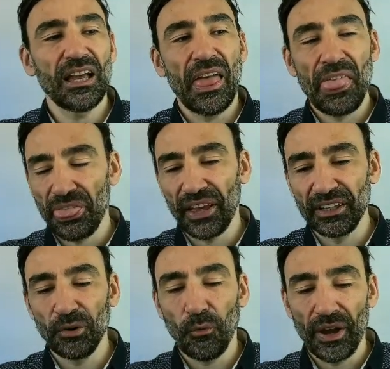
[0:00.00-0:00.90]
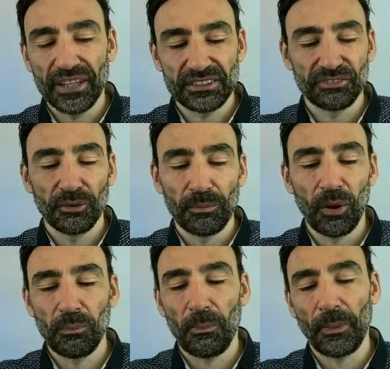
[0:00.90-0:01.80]
and then waits for
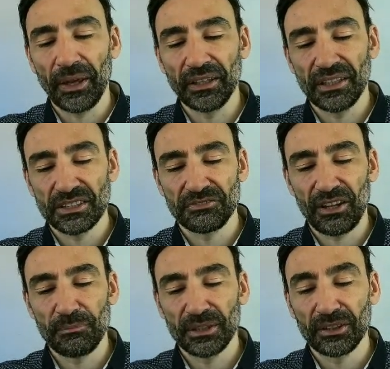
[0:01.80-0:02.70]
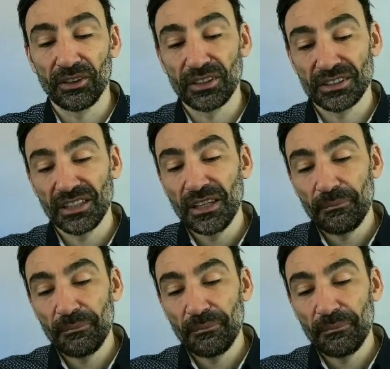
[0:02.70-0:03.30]
Bob paying his 5 Bitcoins,